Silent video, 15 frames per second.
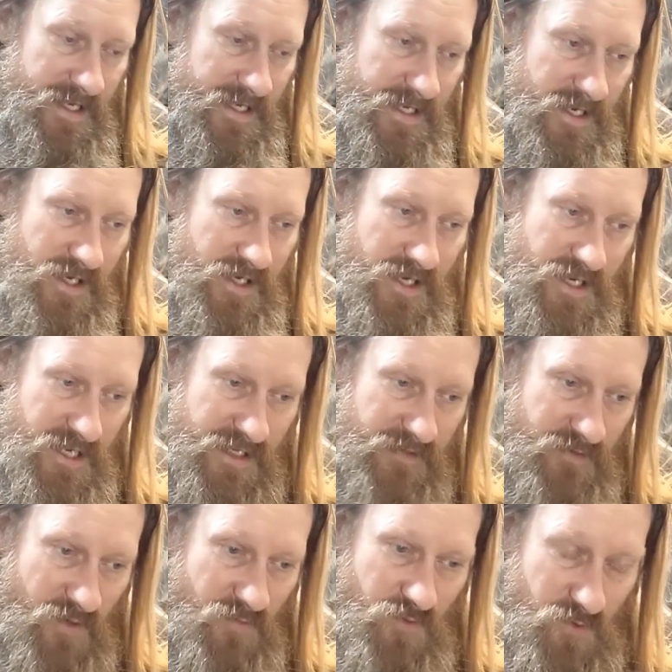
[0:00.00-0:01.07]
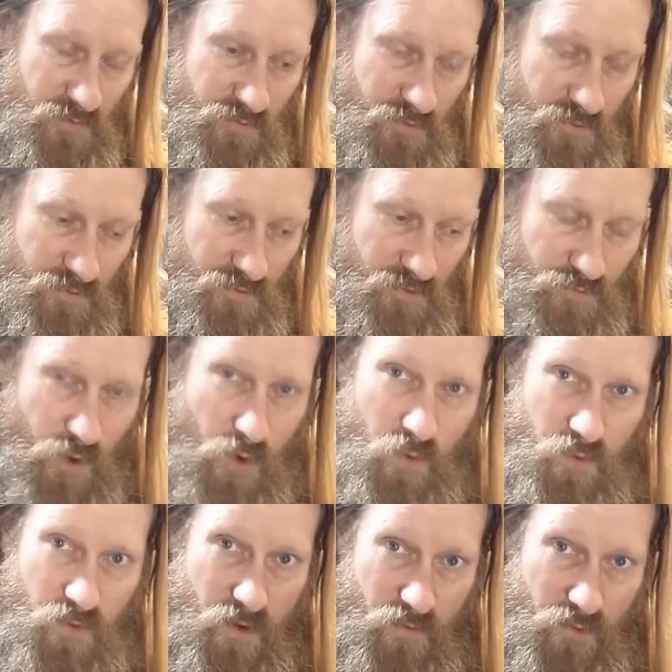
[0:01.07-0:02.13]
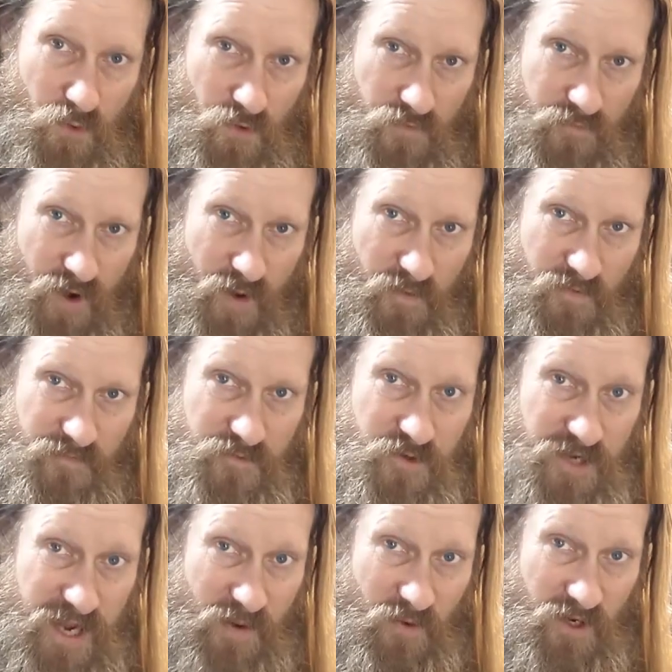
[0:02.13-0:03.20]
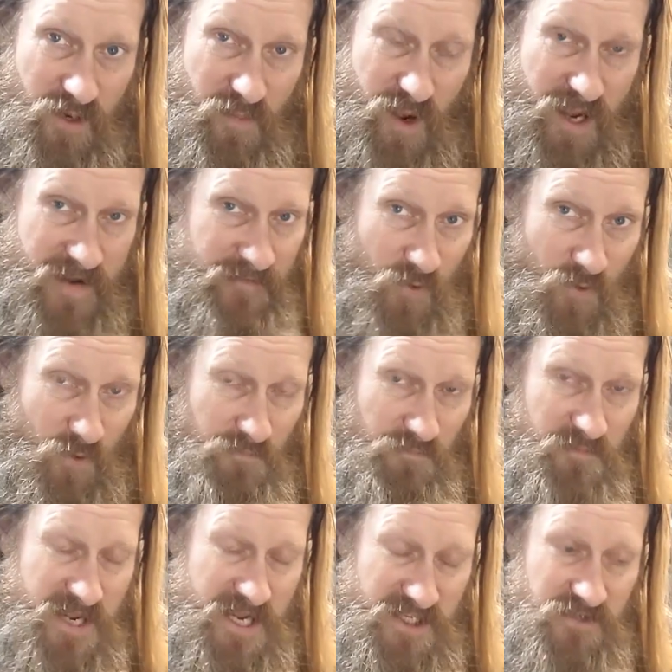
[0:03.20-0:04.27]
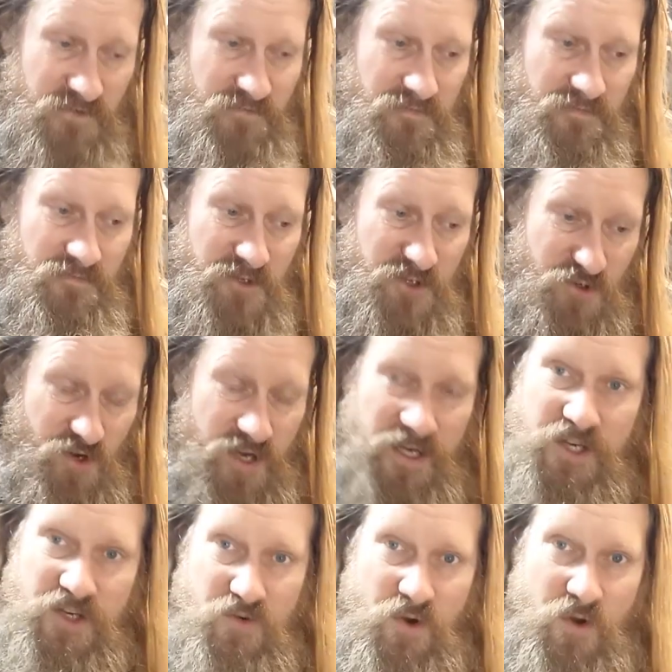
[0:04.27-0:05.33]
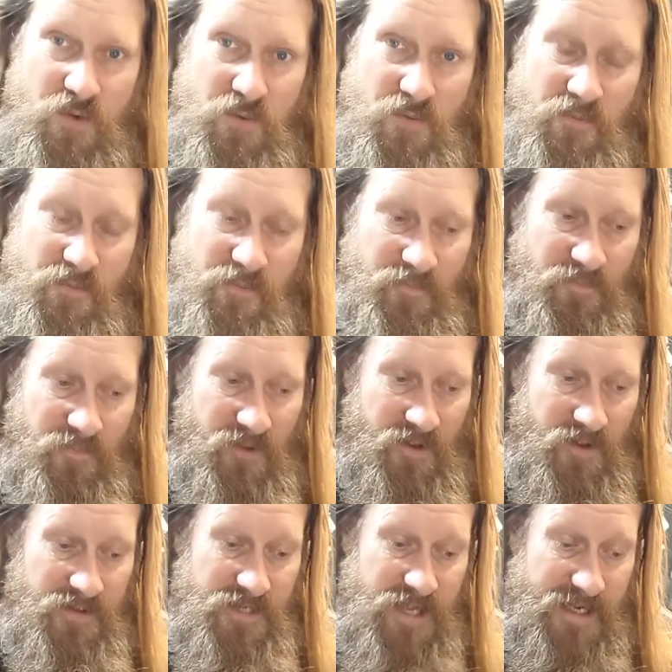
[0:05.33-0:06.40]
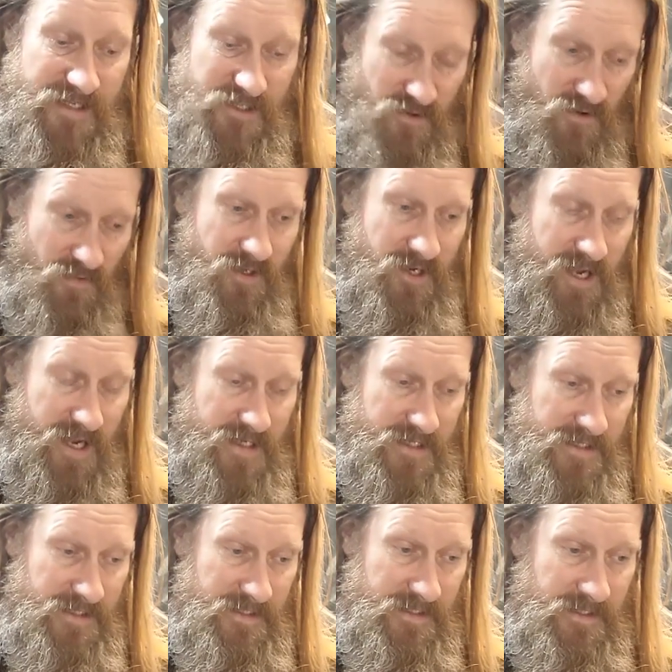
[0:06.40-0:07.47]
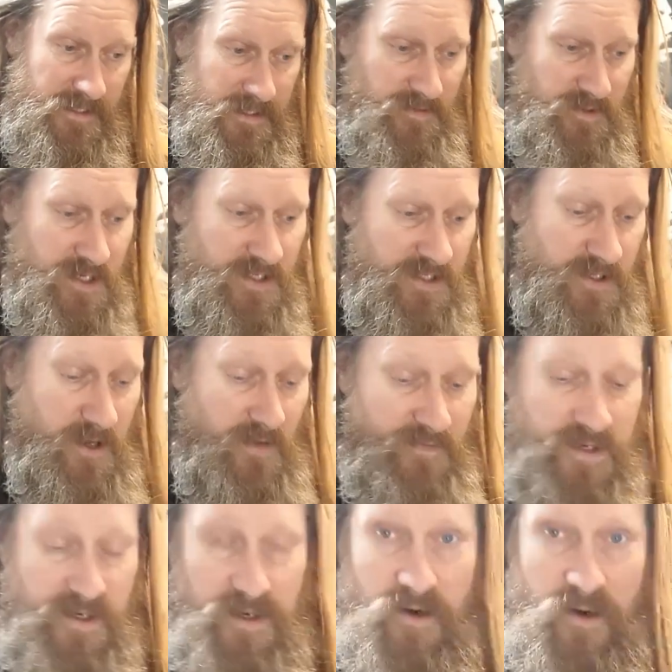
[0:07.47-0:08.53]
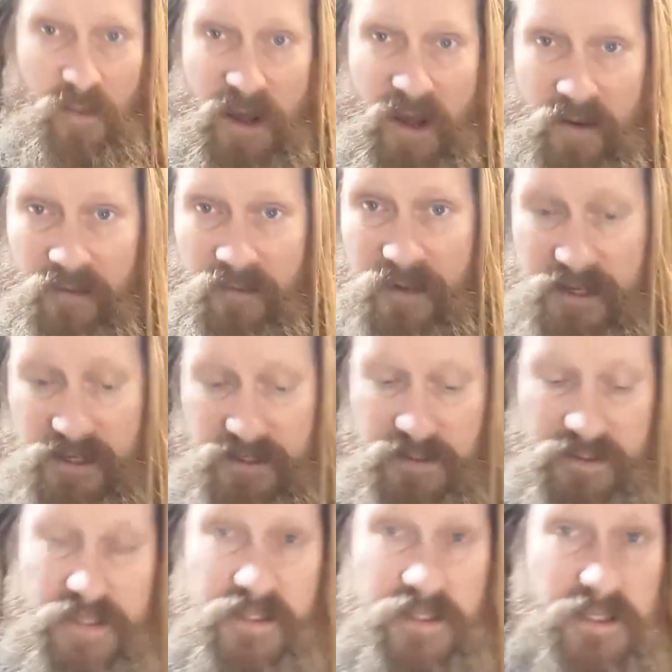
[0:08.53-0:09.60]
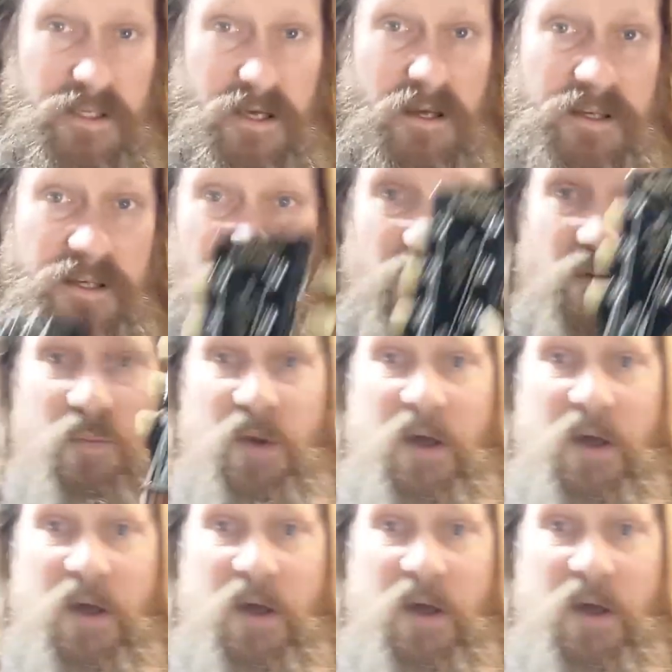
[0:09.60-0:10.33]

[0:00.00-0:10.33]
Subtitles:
The rule of thumb of you get what you pay for isn't strictly true. That is not the case. These are, I think, are about these guitars here are